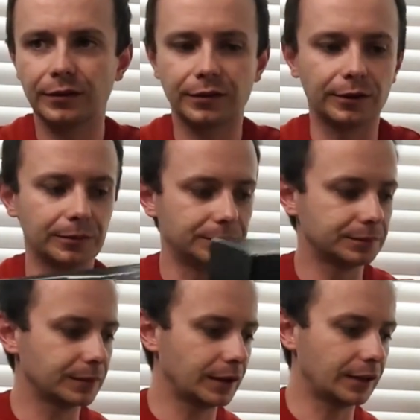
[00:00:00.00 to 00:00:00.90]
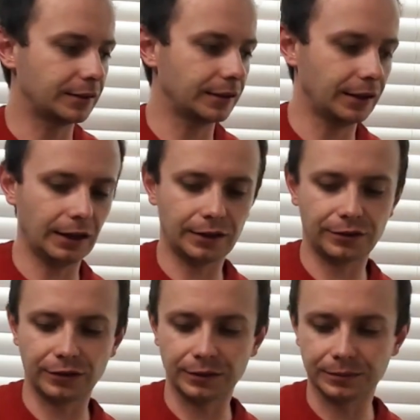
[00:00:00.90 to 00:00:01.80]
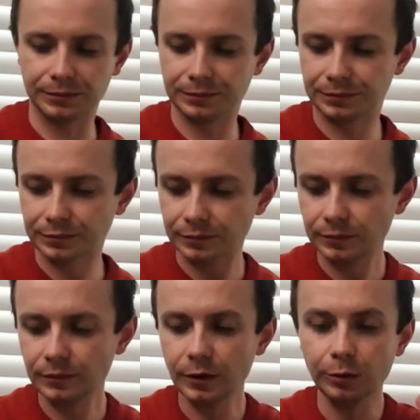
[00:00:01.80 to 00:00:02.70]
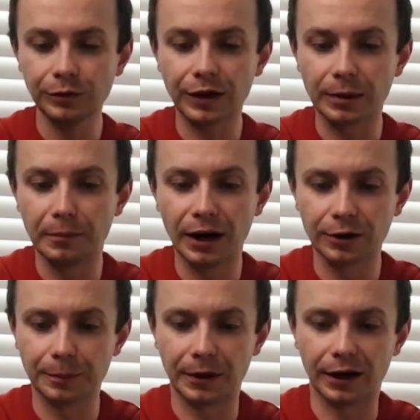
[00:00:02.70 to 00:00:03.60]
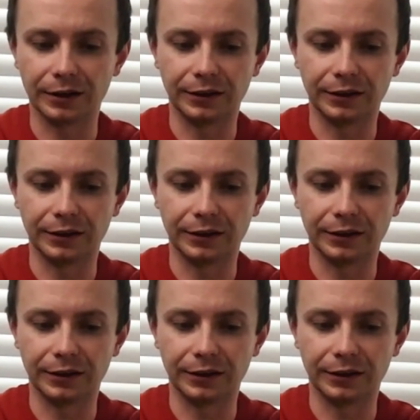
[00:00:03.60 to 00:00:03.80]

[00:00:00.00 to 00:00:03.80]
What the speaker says: so that's extra. We've got a monopod.